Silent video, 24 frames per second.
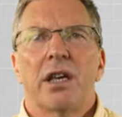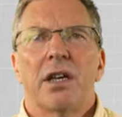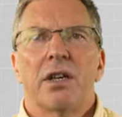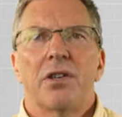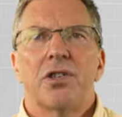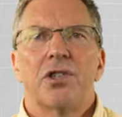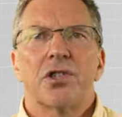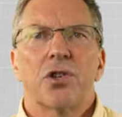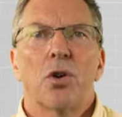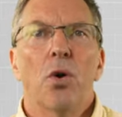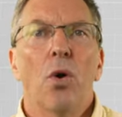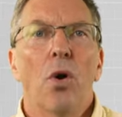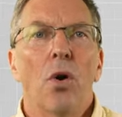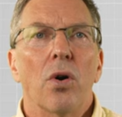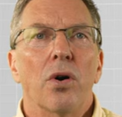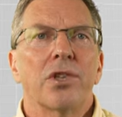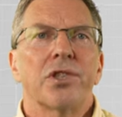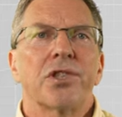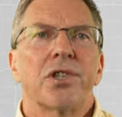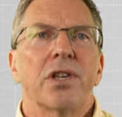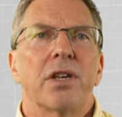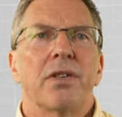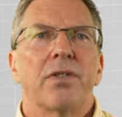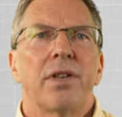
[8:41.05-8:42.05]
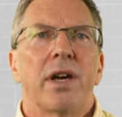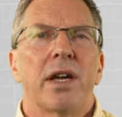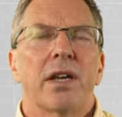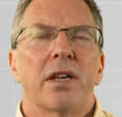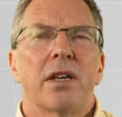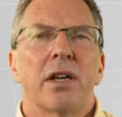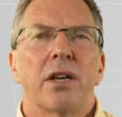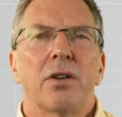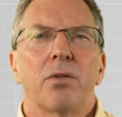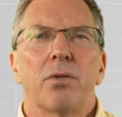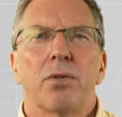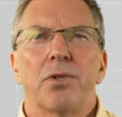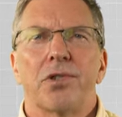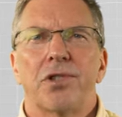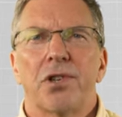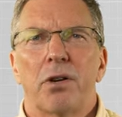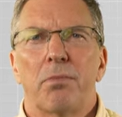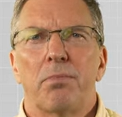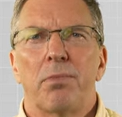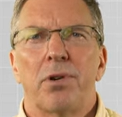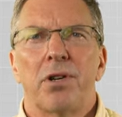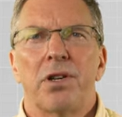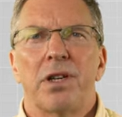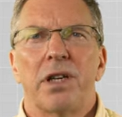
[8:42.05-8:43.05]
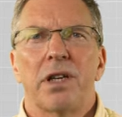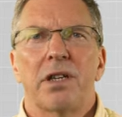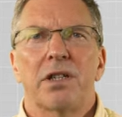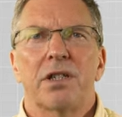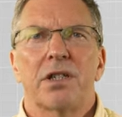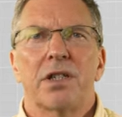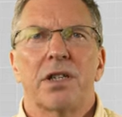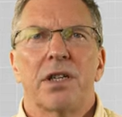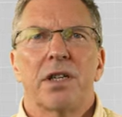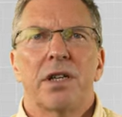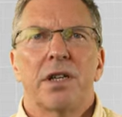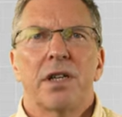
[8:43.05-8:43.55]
scores that can also predict